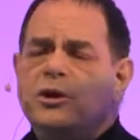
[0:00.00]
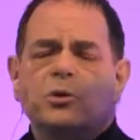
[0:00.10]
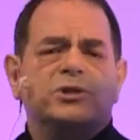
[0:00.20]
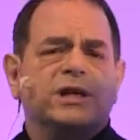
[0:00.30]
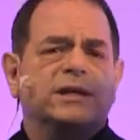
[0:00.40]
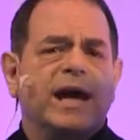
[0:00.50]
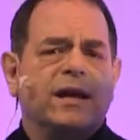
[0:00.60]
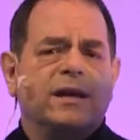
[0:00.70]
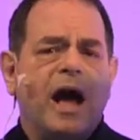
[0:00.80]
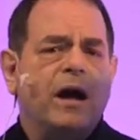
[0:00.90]
using
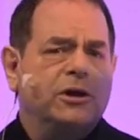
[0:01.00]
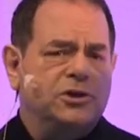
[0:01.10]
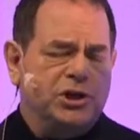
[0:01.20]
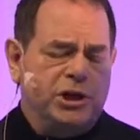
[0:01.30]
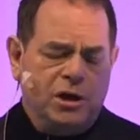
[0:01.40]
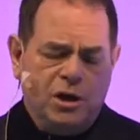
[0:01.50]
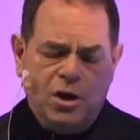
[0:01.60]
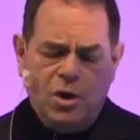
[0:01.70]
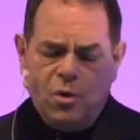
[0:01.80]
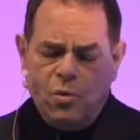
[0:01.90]
technology
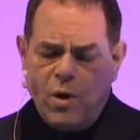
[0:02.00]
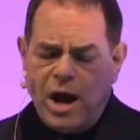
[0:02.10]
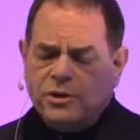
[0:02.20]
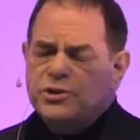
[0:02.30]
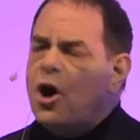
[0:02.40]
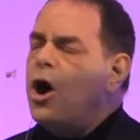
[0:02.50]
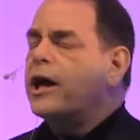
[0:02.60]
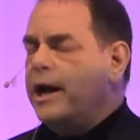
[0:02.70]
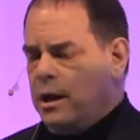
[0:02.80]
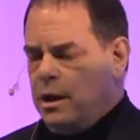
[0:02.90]
while talking.